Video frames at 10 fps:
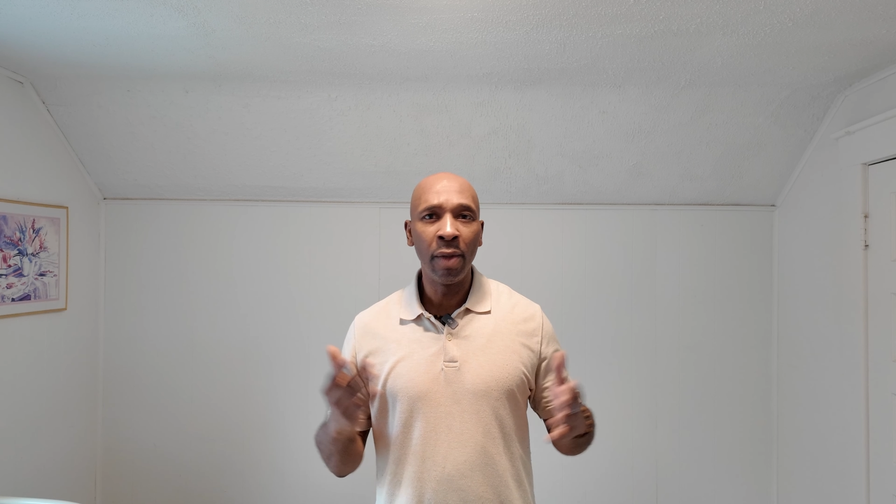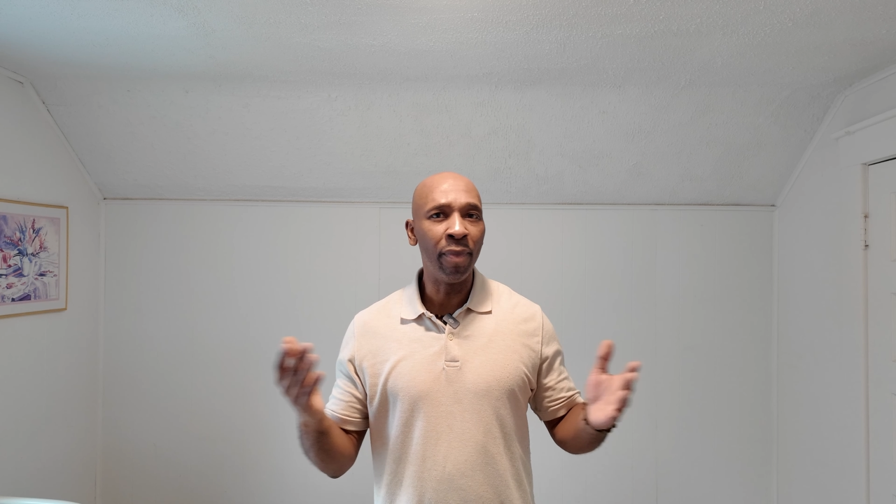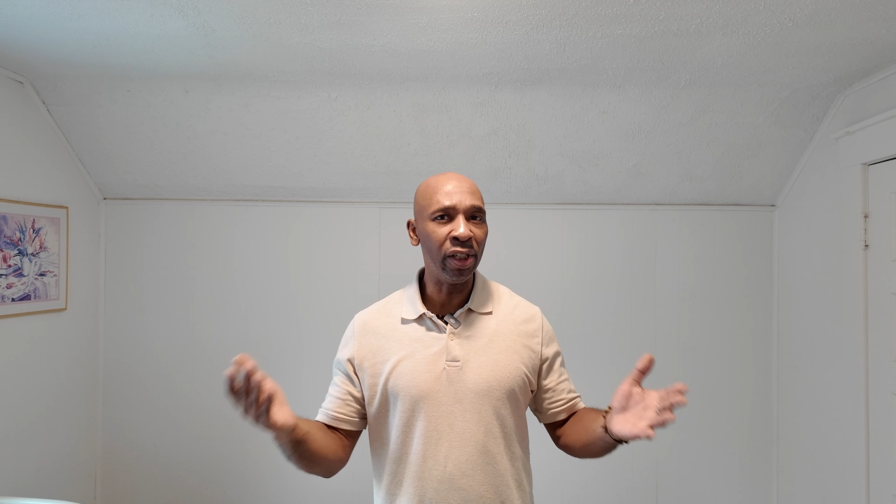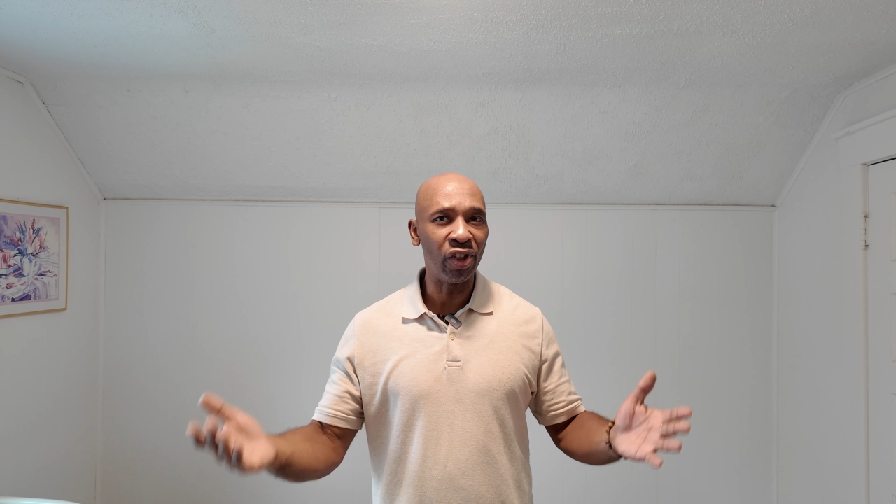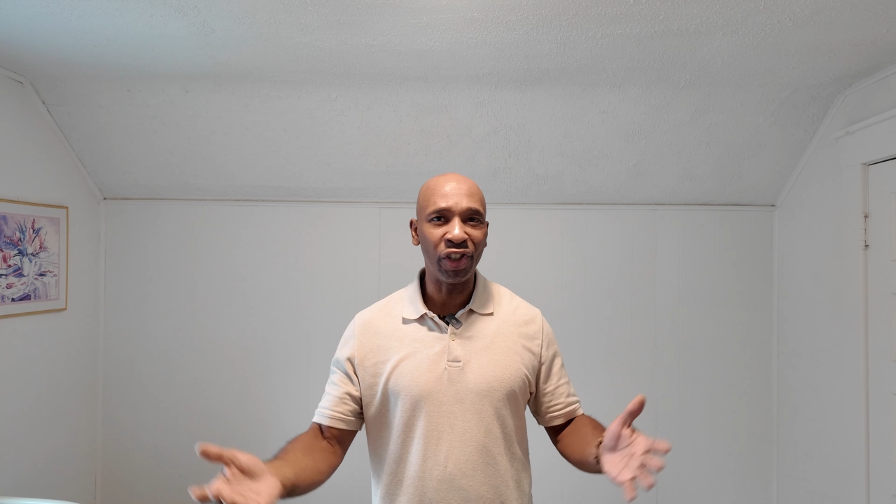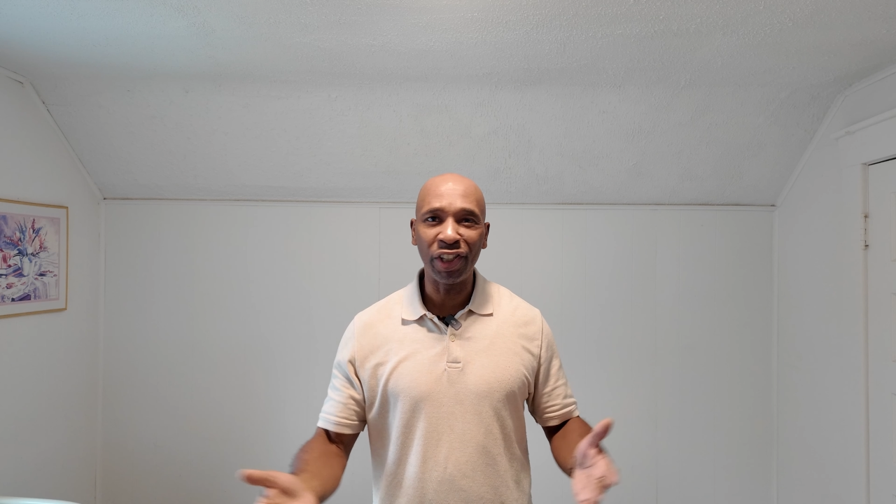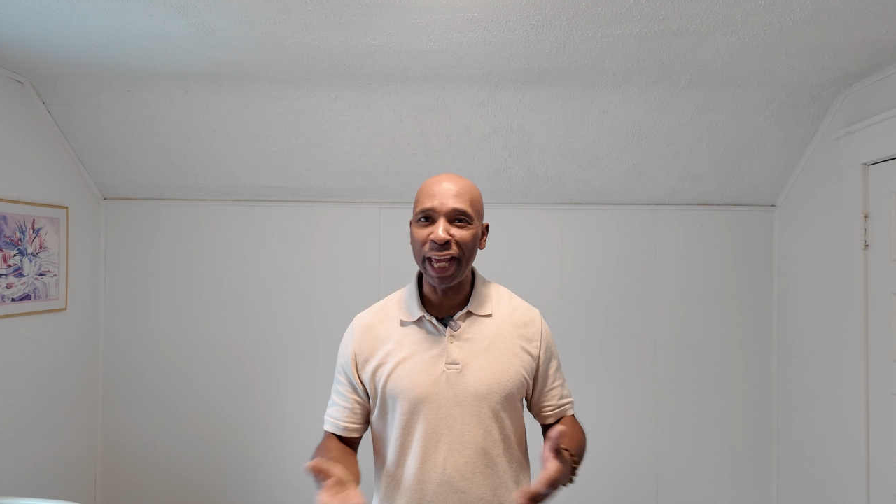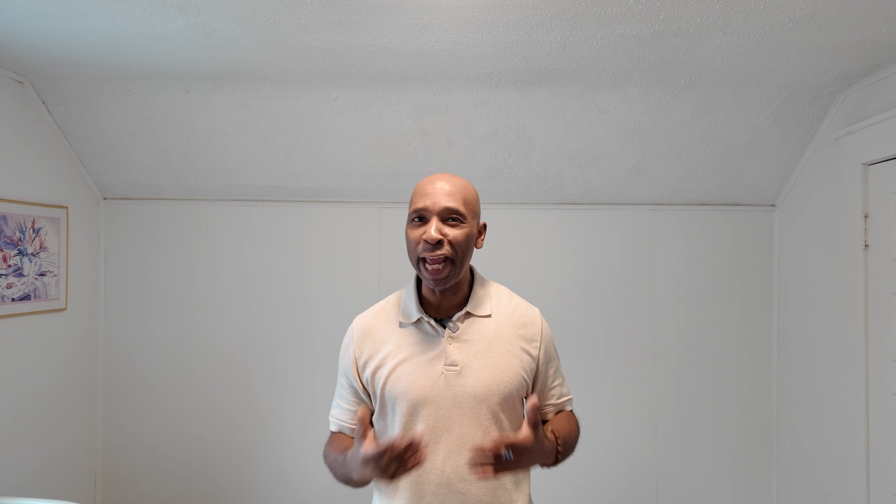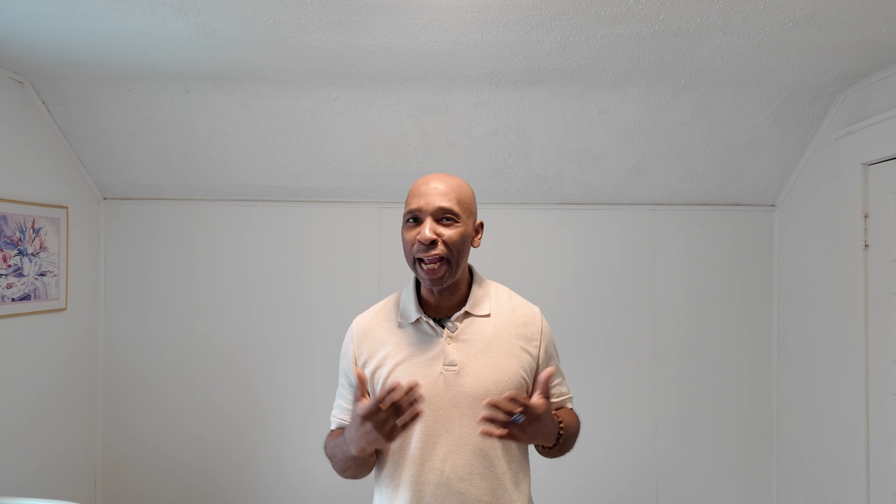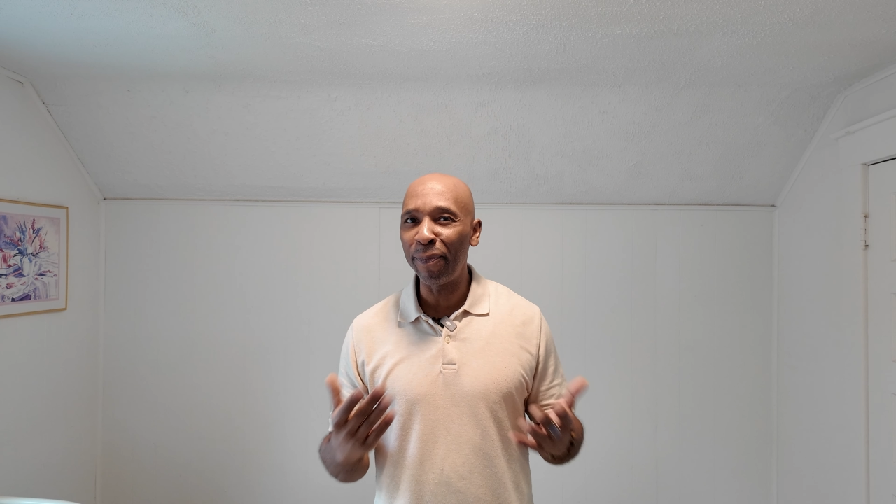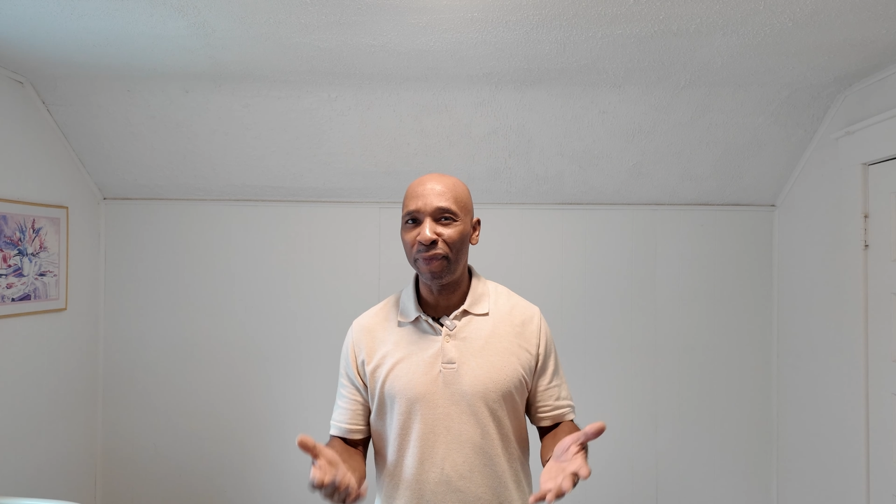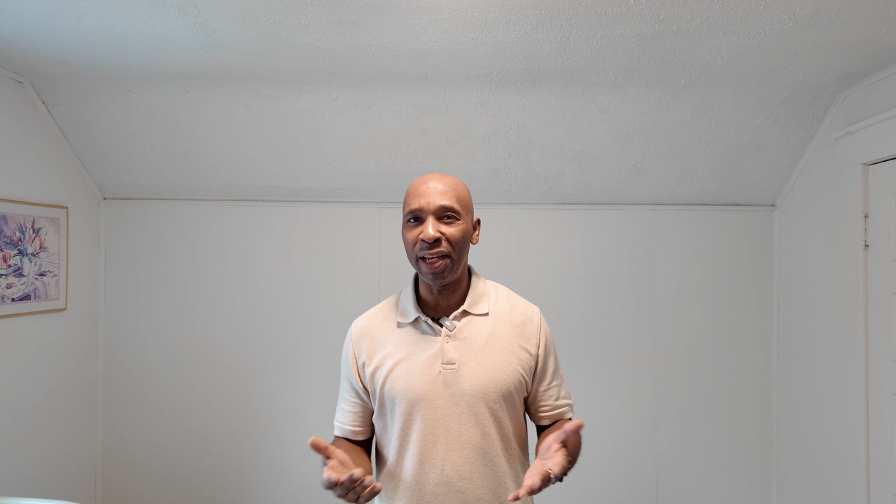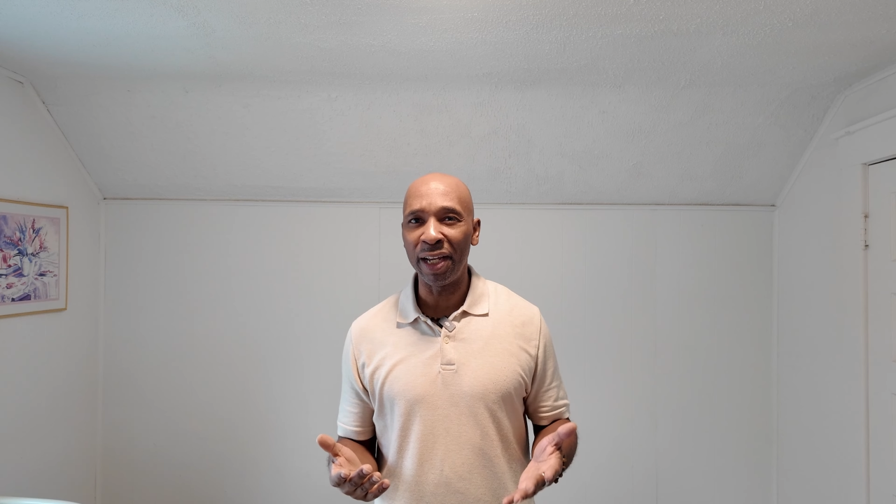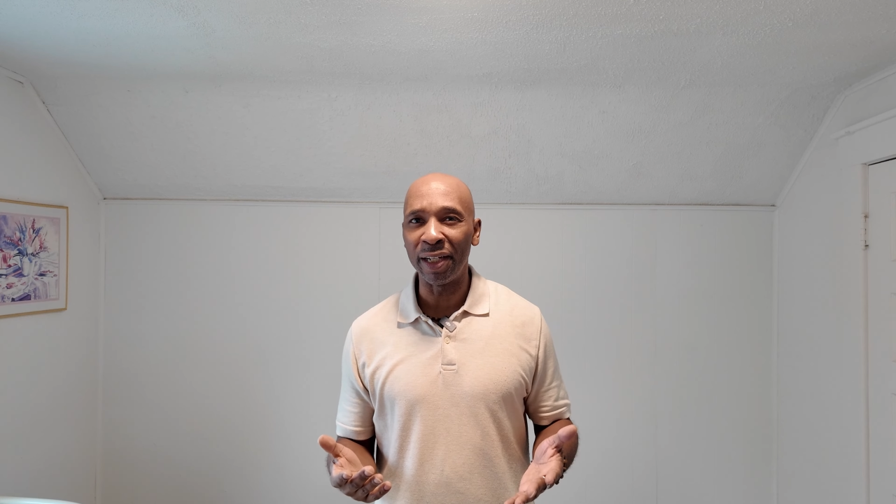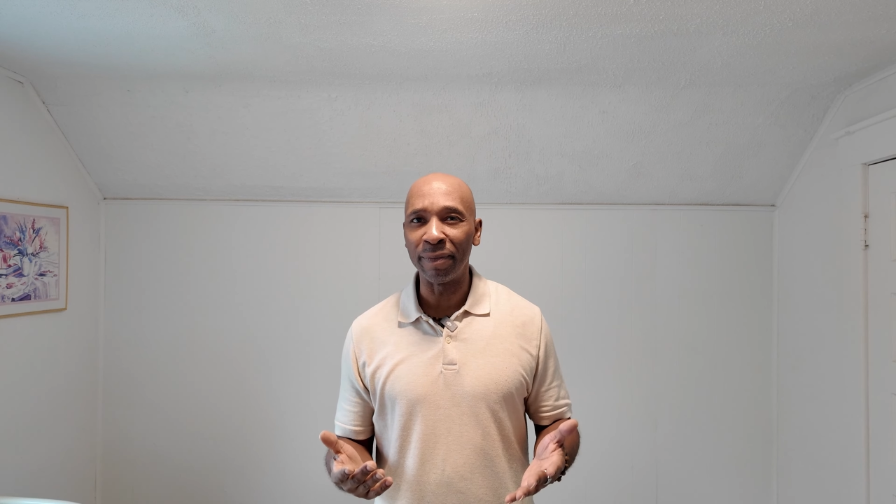means the same
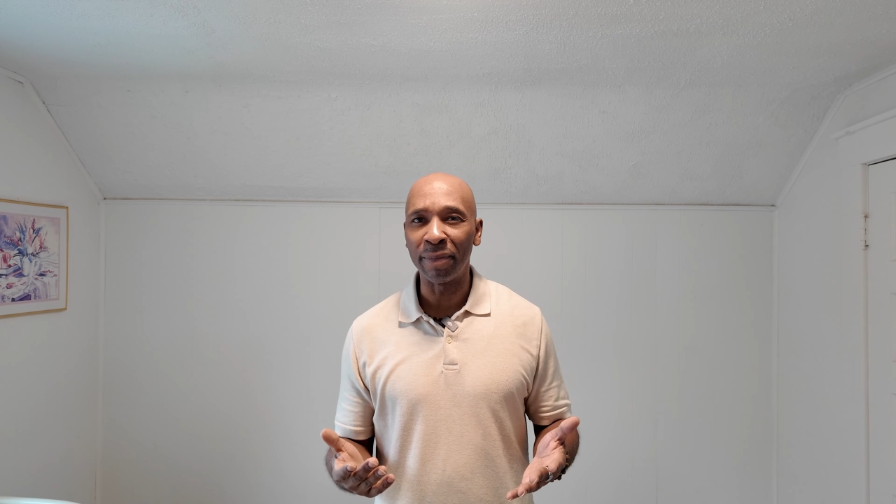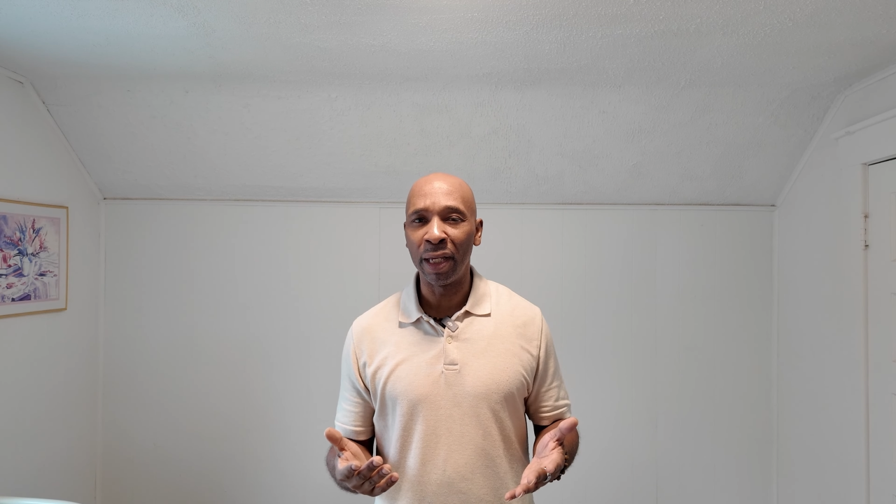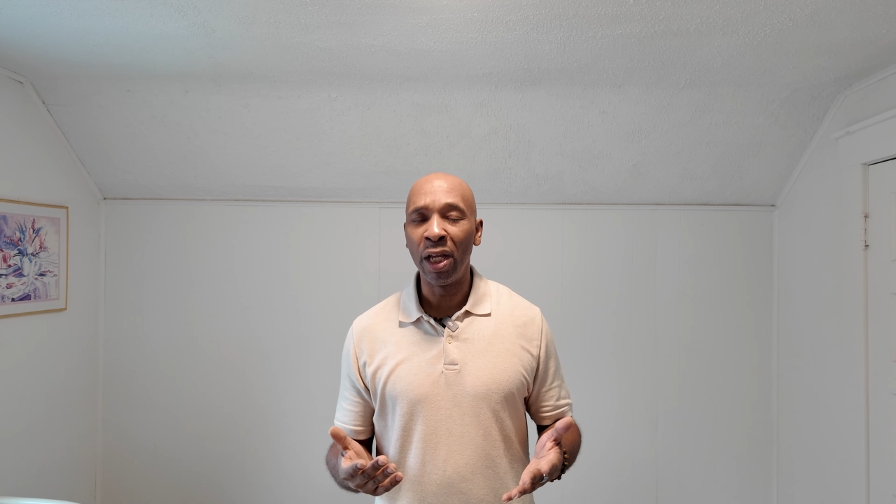thing.